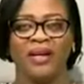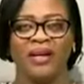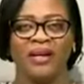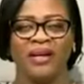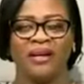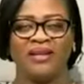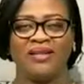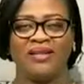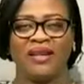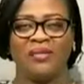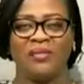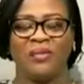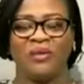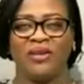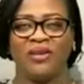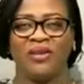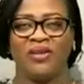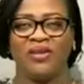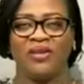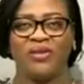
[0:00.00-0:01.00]
Let's get more
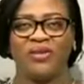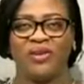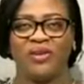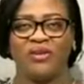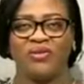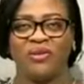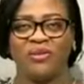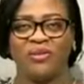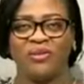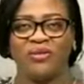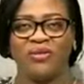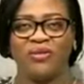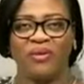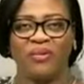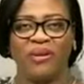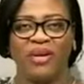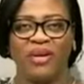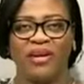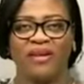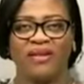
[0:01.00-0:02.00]
on the story from a
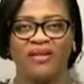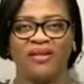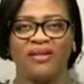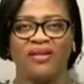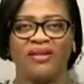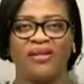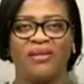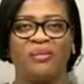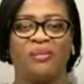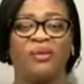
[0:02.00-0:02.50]
former ICC